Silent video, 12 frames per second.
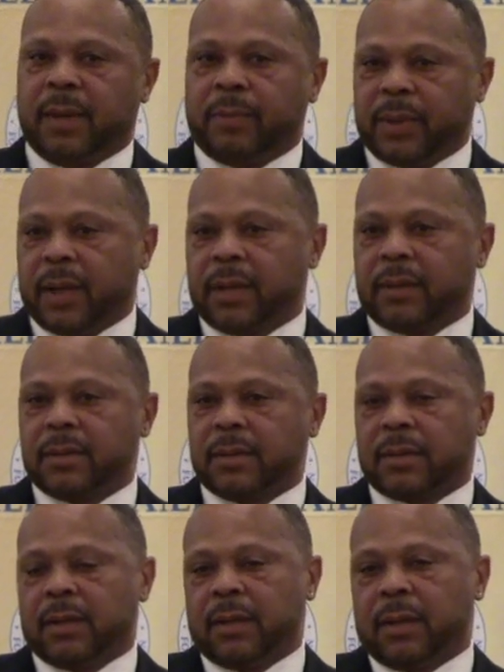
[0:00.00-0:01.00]
my
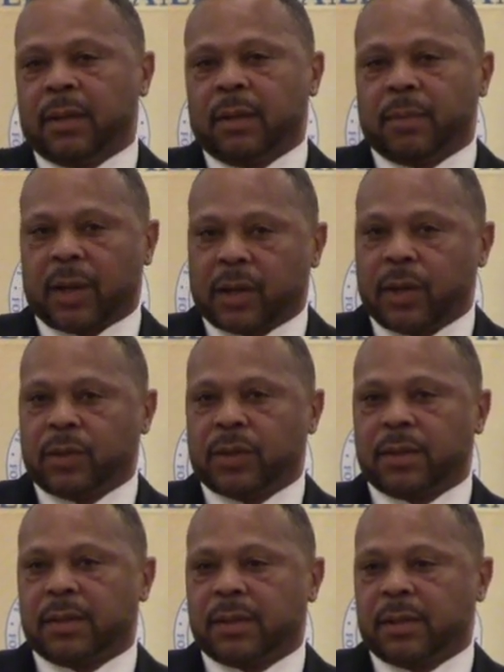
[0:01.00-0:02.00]
players, my
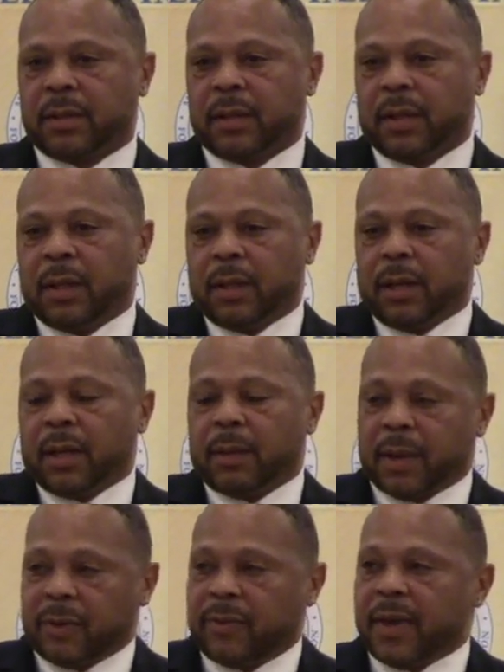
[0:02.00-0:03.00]
coaches,
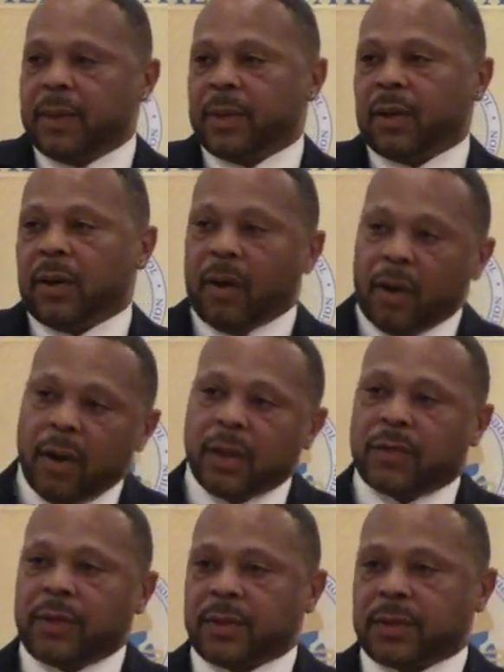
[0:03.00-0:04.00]
my family,
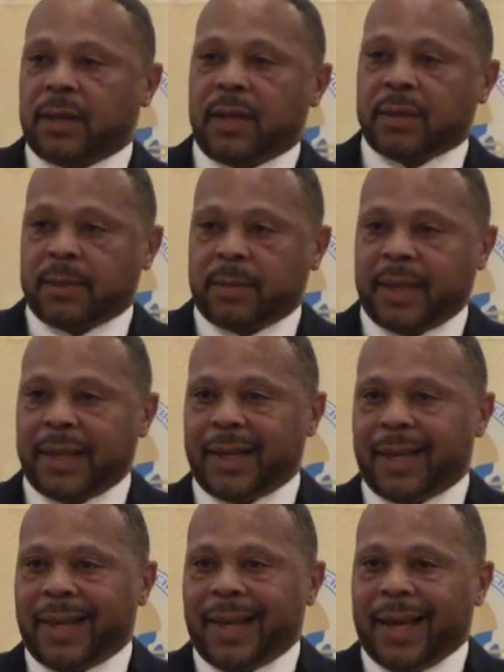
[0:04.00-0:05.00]
all of those things in me.
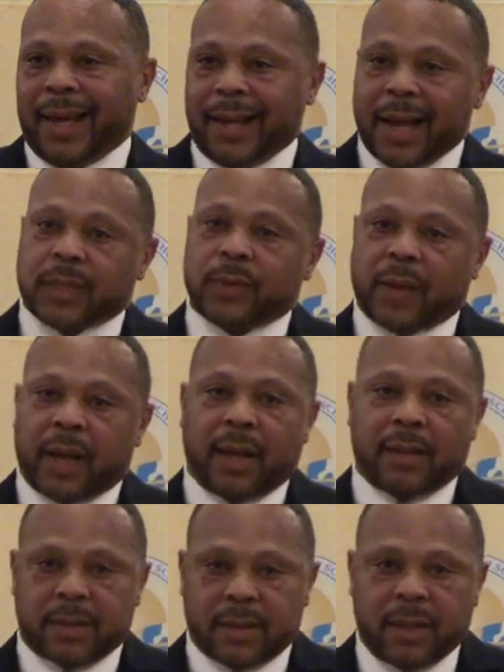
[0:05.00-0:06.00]
And that's what
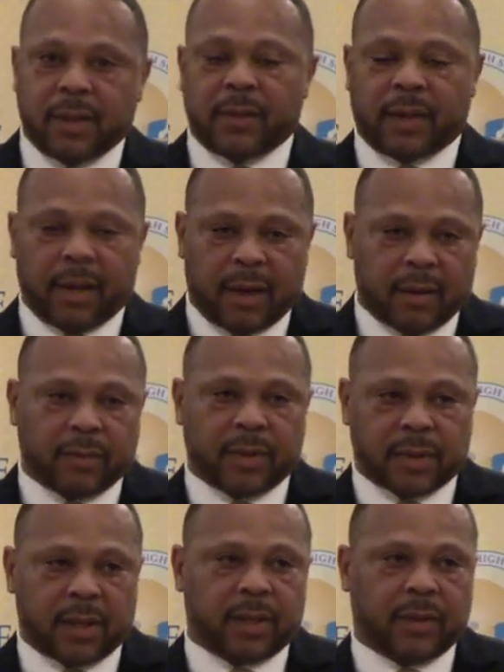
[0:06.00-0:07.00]
I instill every
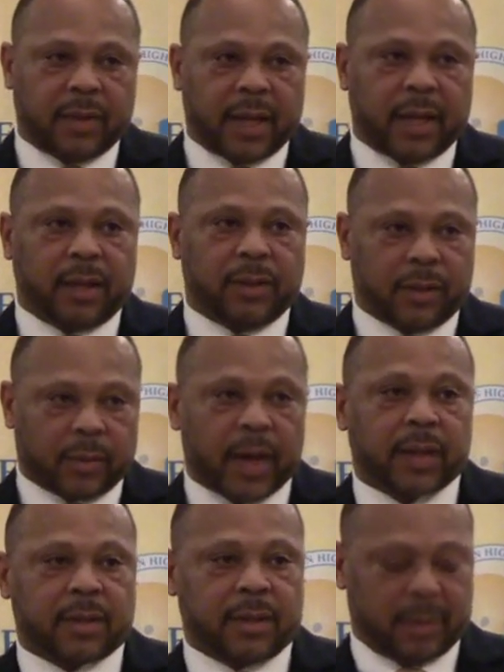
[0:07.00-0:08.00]
single day,
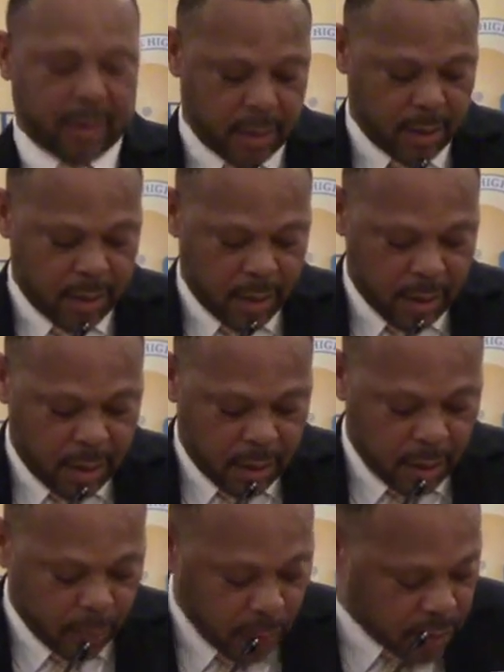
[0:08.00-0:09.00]
direction.
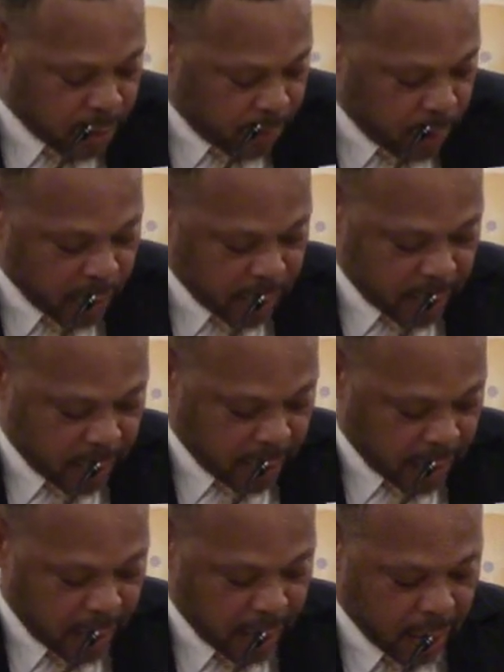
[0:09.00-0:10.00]
And the most important
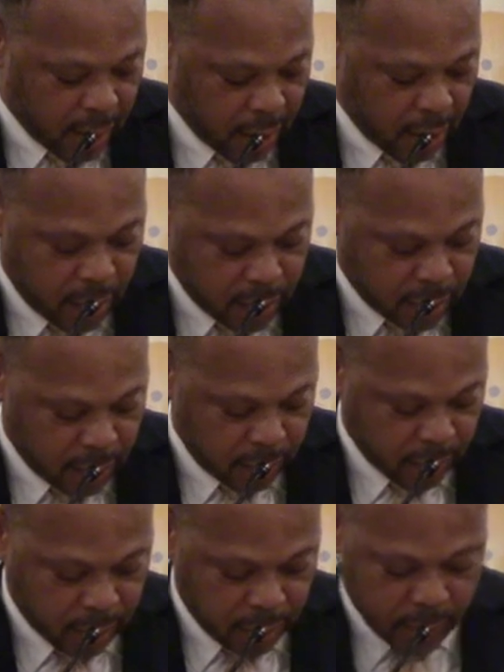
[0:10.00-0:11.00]
thing I also
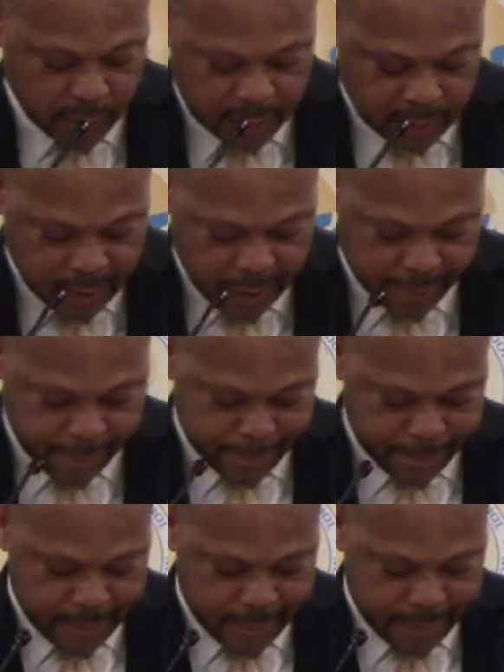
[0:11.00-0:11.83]
learned was that